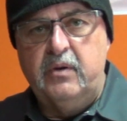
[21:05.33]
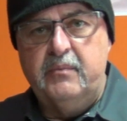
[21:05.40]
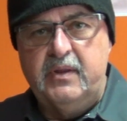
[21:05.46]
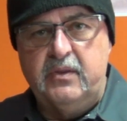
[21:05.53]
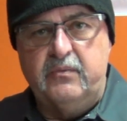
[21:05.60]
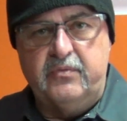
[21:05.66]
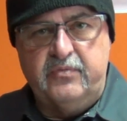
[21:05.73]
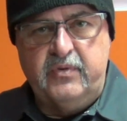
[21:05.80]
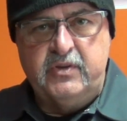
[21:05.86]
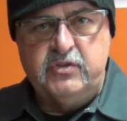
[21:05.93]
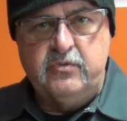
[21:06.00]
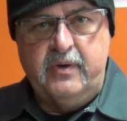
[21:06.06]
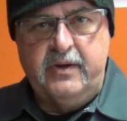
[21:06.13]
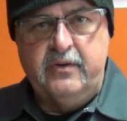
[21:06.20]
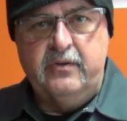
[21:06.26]
them in the
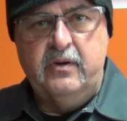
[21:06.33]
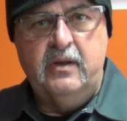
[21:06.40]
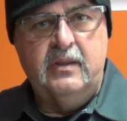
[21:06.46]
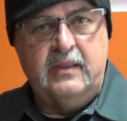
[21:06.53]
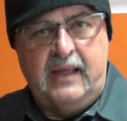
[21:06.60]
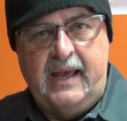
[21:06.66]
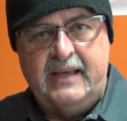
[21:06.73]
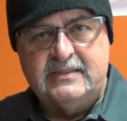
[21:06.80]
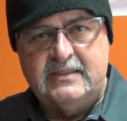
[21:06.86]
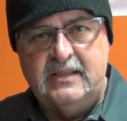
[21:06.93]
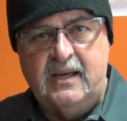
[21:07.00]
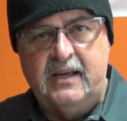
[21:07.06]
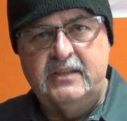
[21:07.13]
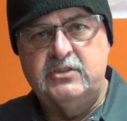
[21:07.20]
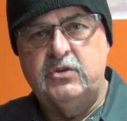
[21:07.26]
refrigerator last
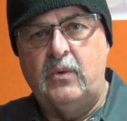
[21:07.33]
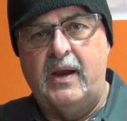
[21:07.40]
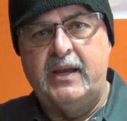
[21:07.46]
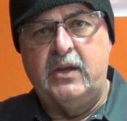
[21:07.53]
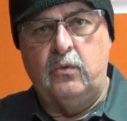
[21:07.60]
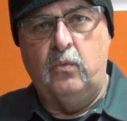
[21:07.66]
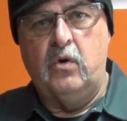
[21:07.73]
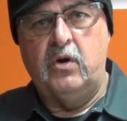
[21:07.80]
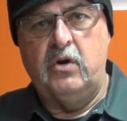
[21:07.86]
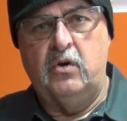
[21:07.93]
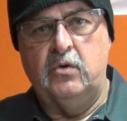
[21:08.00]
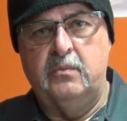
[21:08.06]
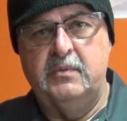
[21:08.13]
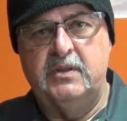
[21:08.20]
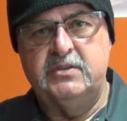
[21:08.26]
night so I could work
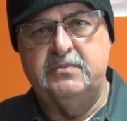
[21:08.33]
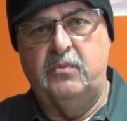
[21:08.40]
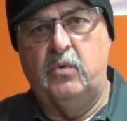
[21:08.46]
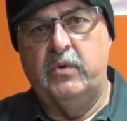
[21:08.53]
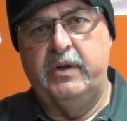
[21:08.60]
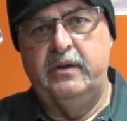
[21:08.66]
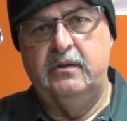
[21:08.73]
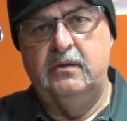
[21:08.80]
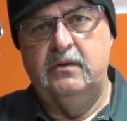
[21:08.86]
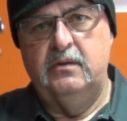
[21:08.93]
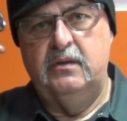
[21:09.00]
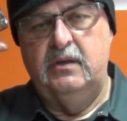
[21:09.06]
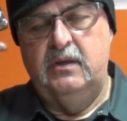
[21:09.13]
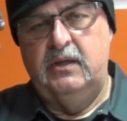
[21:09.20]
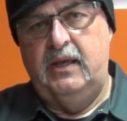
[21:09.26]
on them this morning
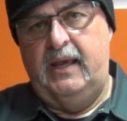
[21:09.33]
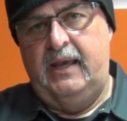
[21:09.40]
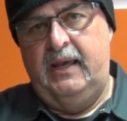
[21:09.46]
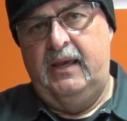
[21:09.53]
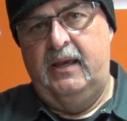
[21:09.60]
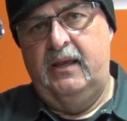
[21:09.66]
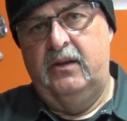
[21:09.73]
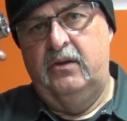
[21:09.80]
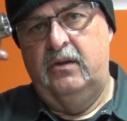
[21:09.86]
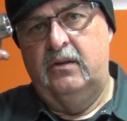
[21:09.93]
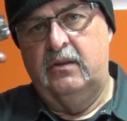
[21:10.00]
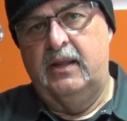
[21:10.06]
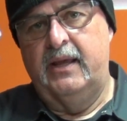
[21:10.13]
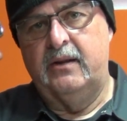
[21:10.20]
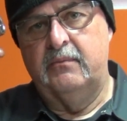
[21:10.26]
and
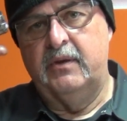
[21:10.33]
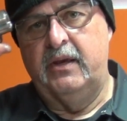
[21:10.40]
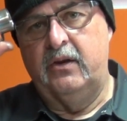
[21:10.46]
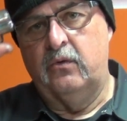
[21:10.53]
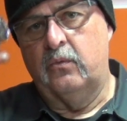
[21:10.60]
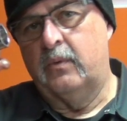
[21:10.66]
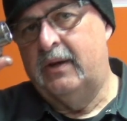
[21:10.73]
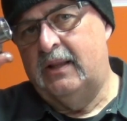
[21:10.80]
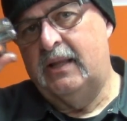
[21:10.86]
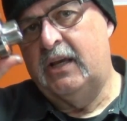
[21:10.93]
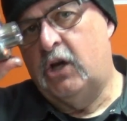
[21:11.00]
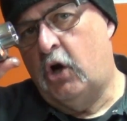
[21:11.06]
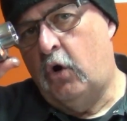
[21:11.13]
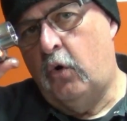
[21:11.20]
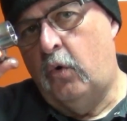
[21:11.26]
let them get really
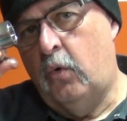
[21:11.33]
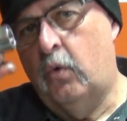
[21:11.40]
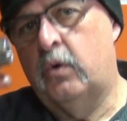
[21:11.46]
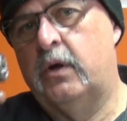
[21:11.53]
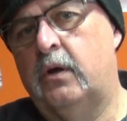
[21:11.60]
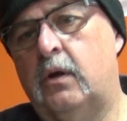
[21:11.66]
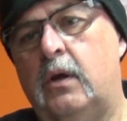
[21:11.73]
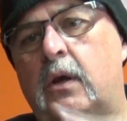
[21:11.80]
cold.